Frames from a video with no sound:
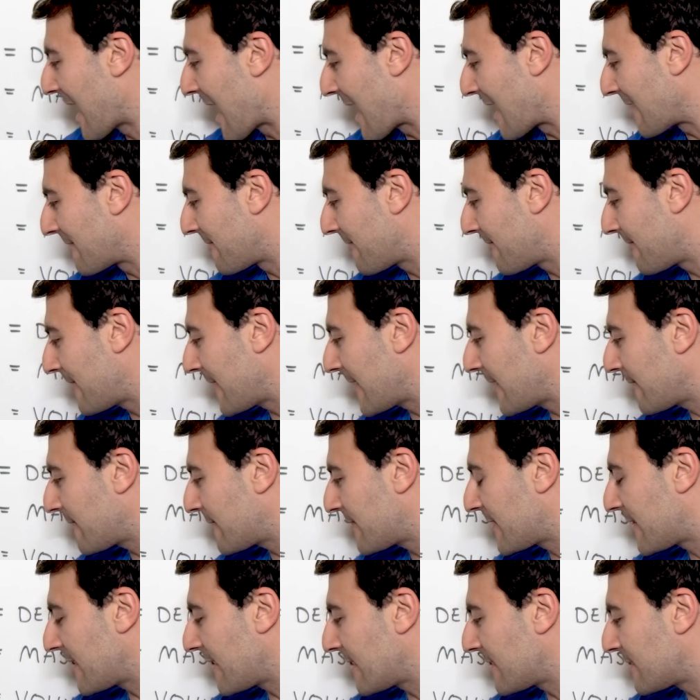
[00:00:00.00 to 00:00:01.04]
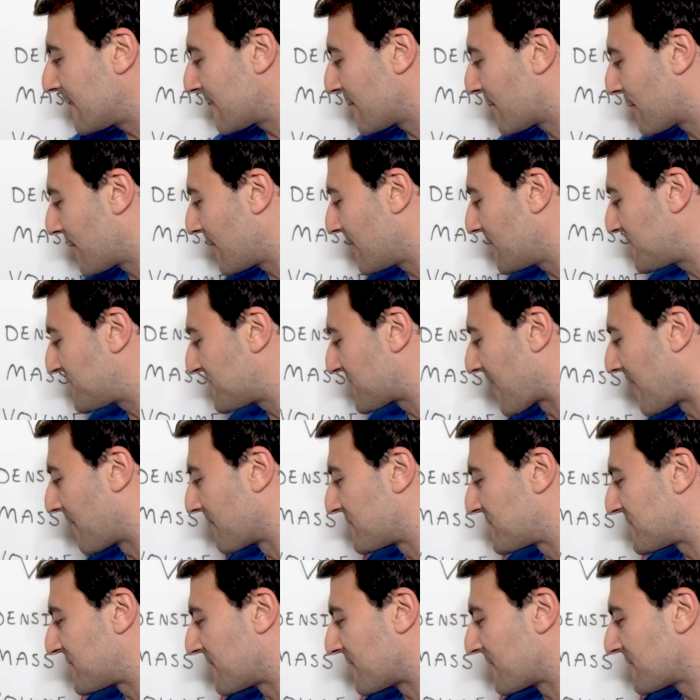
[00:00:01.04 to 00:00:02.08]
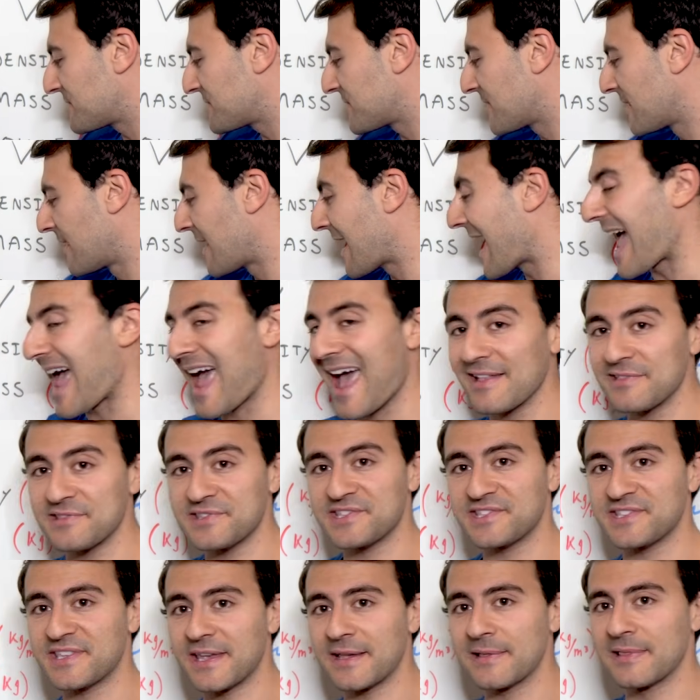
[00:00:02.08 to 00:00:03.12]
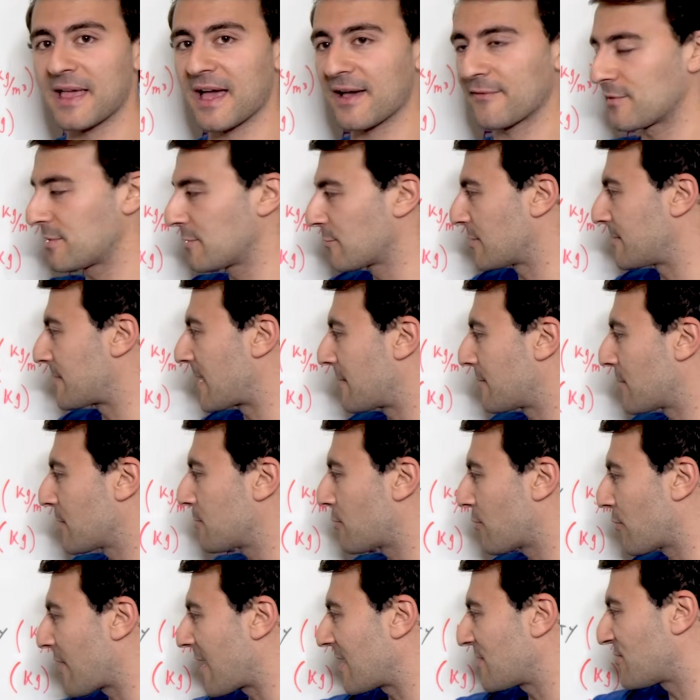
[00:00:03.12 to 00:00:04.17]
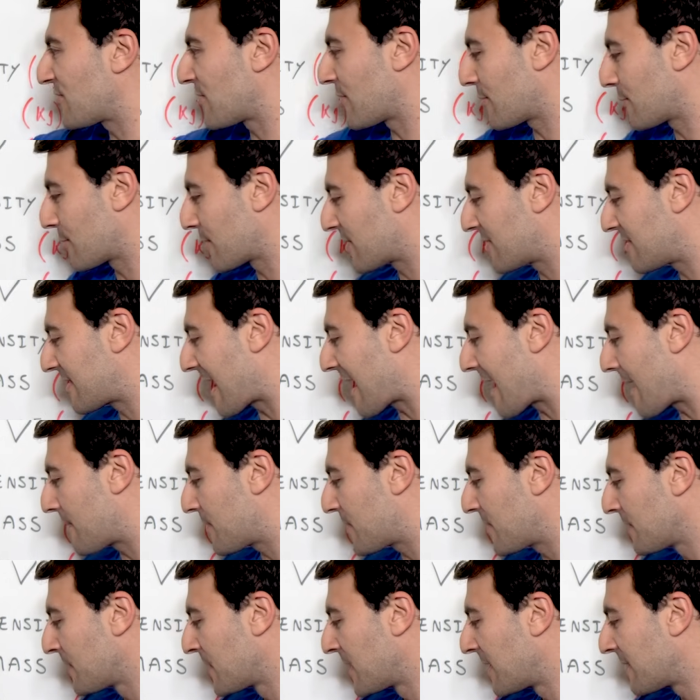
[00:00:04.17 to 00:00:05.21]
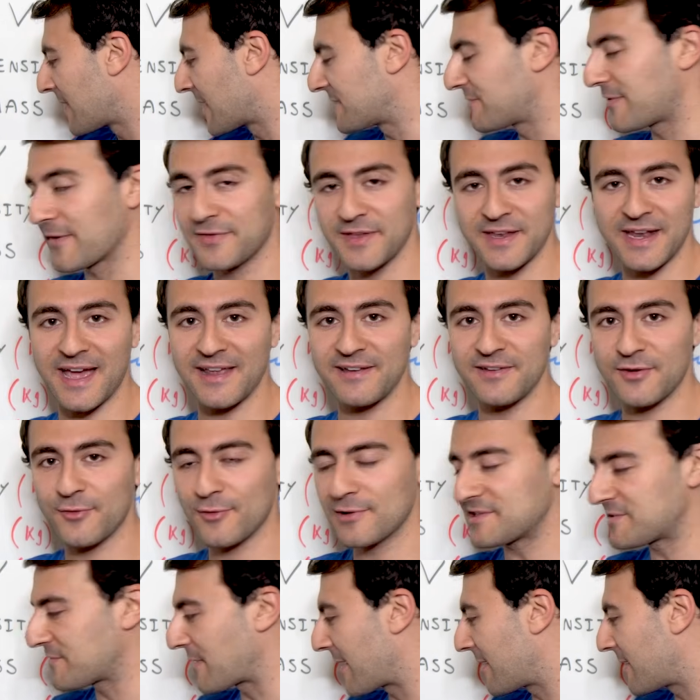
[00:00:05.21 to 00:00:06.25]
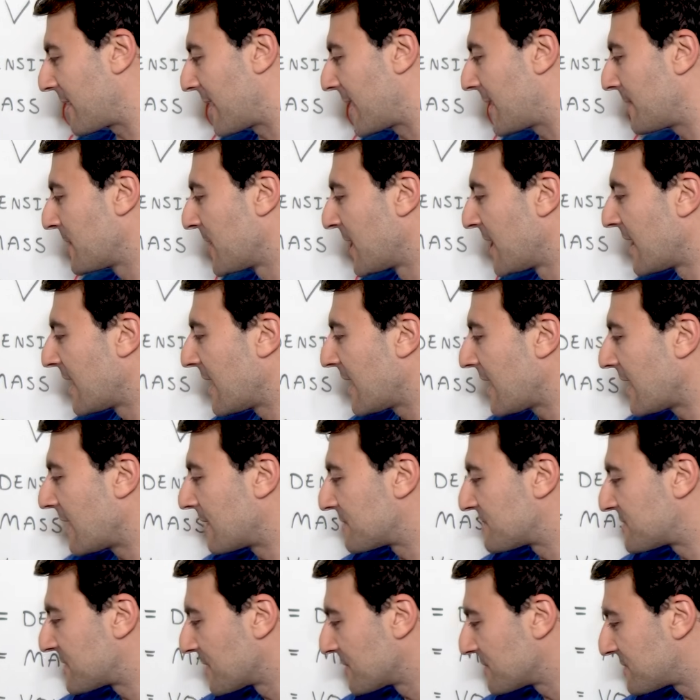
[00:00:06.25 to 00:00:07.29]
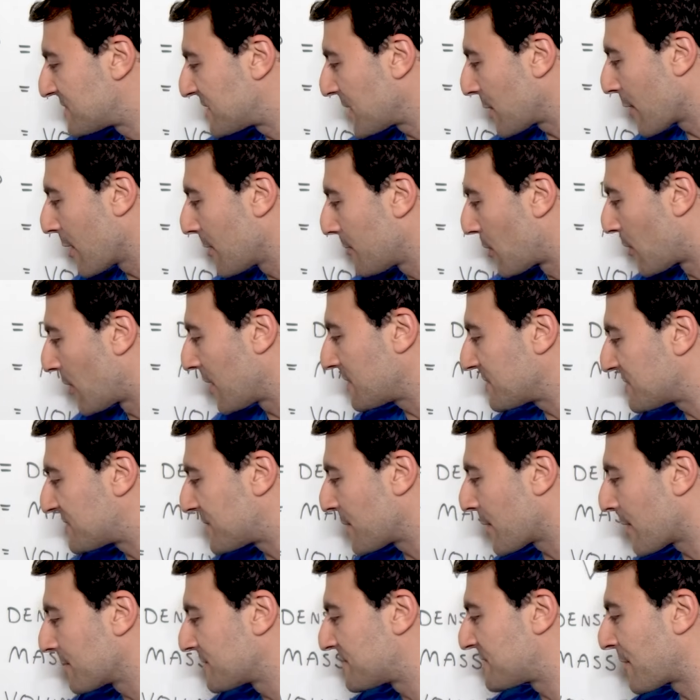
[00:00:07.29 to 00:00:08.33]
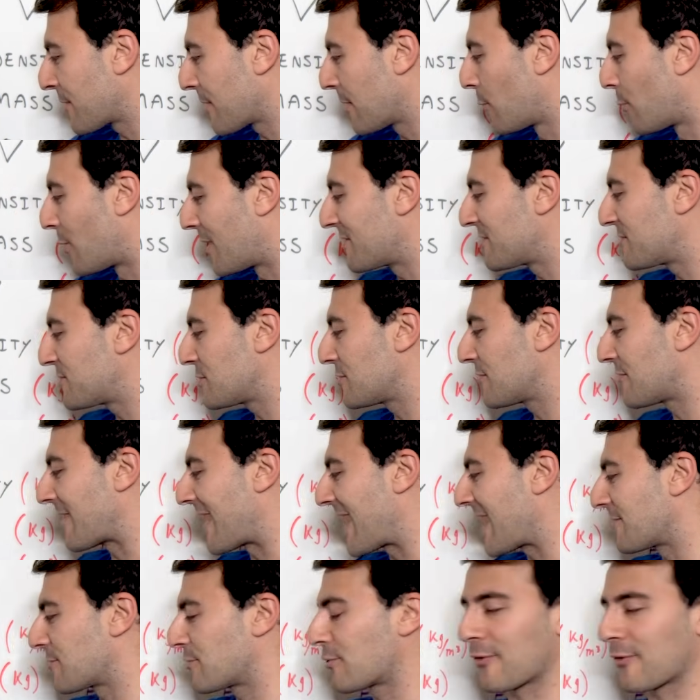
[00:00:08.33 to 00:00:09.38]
at 15 degrees Celsius at sea level, remember pressure with depth, that's 59 degrees Fahrenheit, is 0.00125